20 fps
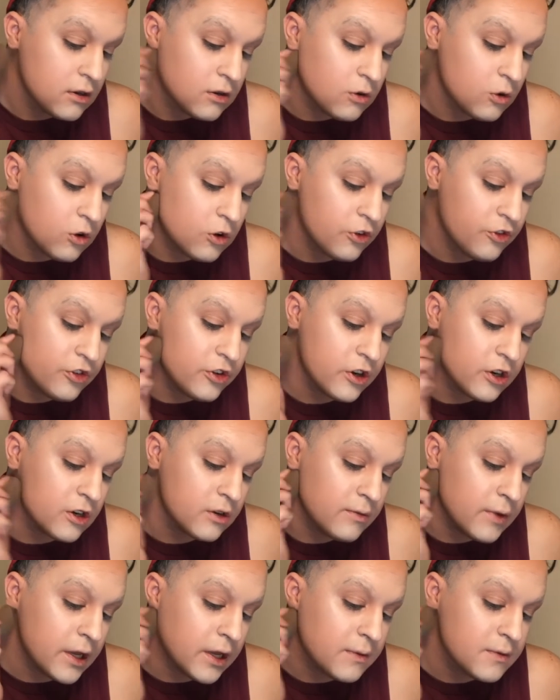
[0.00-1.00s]
or if your
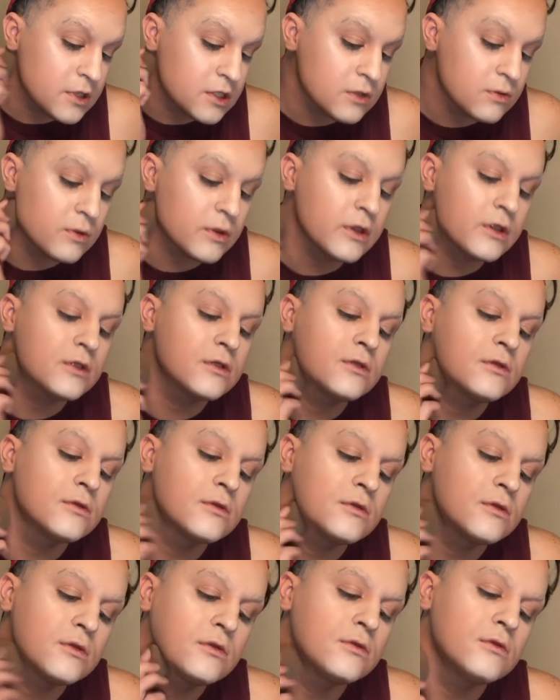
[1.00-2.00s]
makeup doesn't really
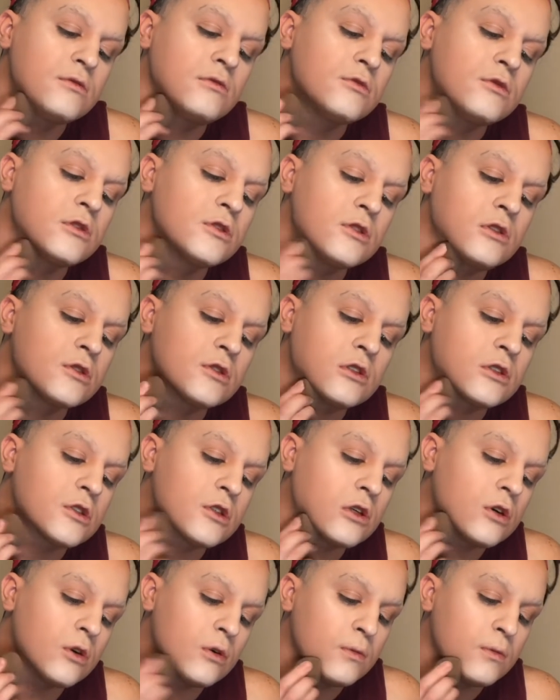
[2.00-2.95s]
go